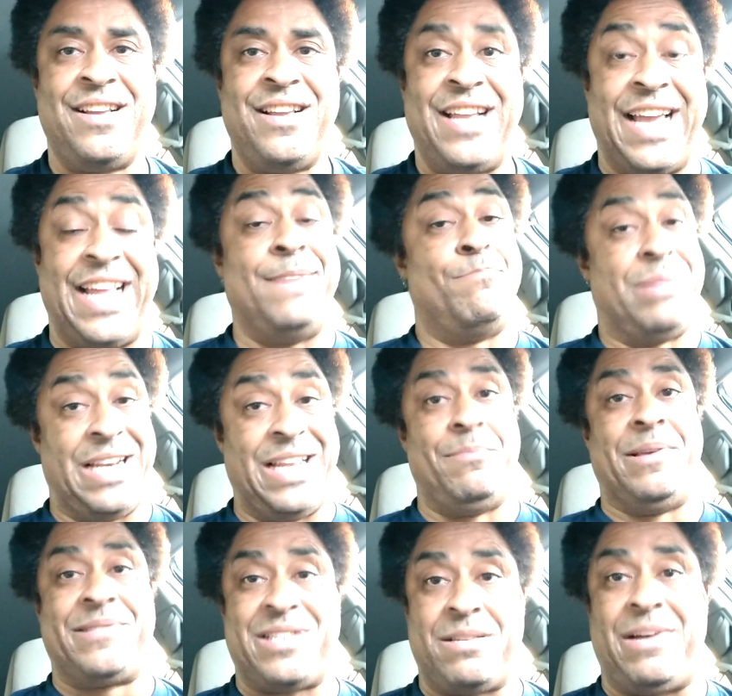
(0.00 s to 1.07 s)
And believe
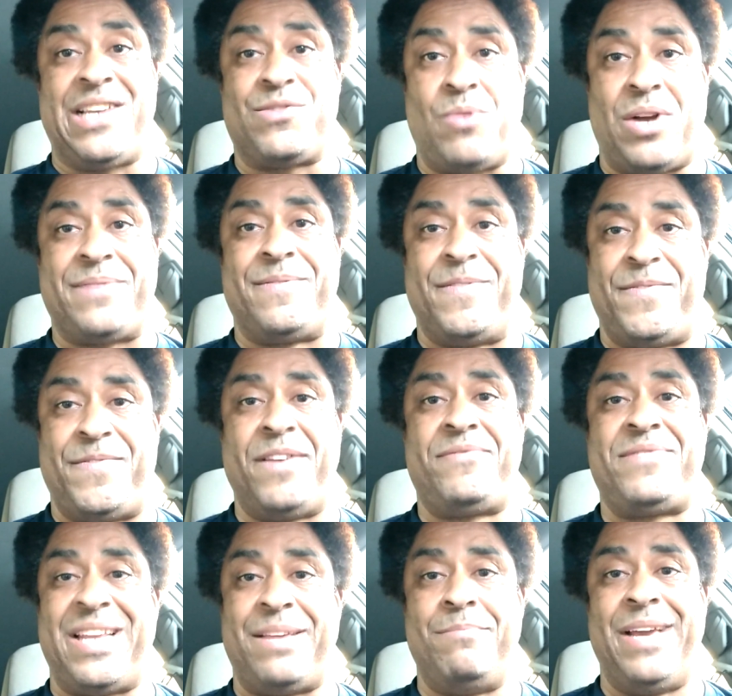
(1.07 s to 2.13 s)
me, if somebody's watching for
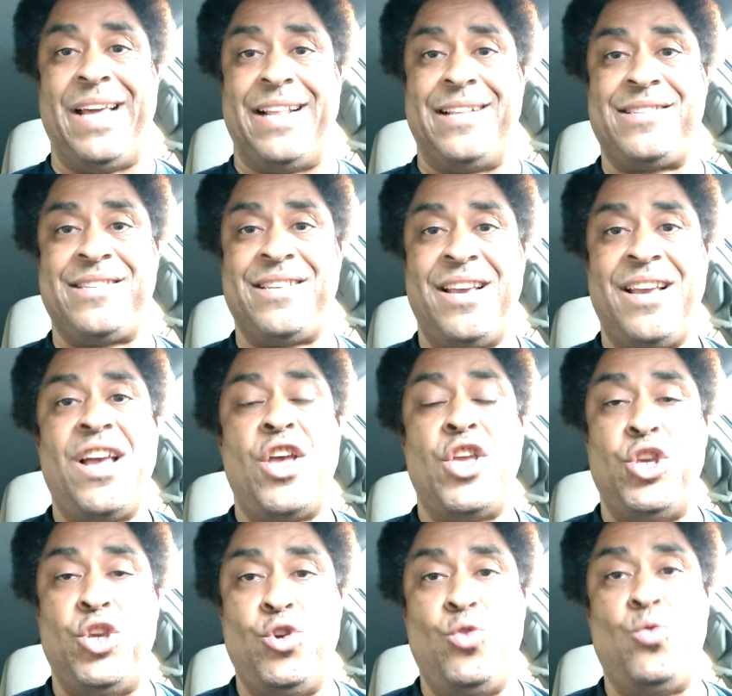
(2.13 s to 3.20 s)
15 minutes,
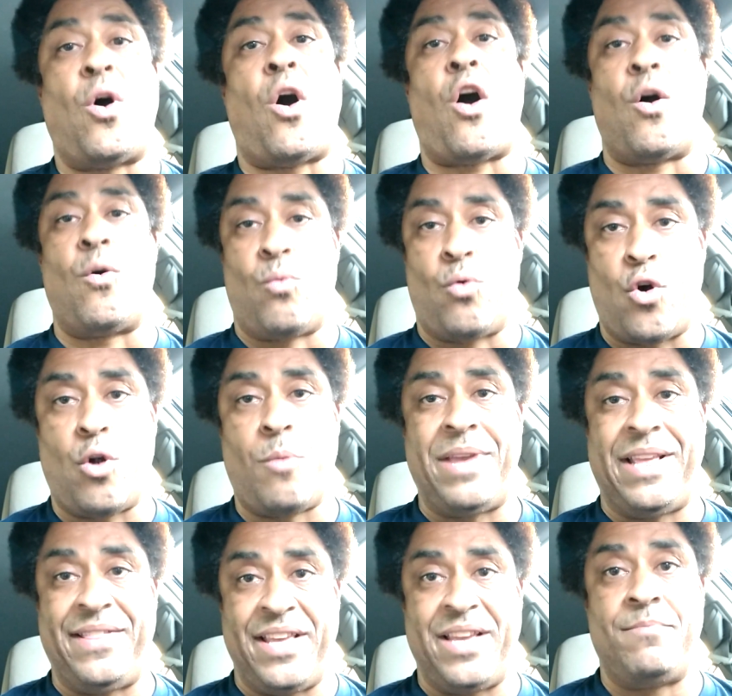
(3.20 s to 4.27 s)
you are
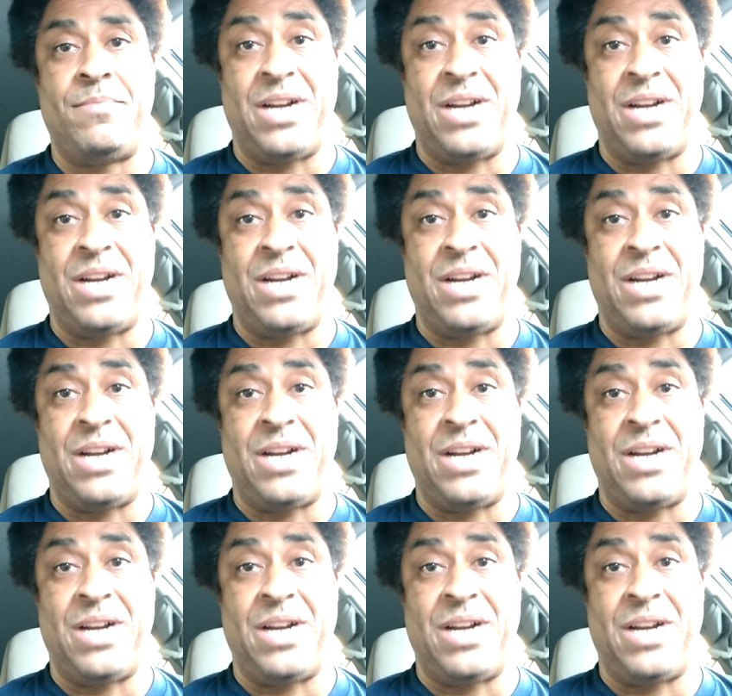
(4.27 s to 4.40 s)
warming them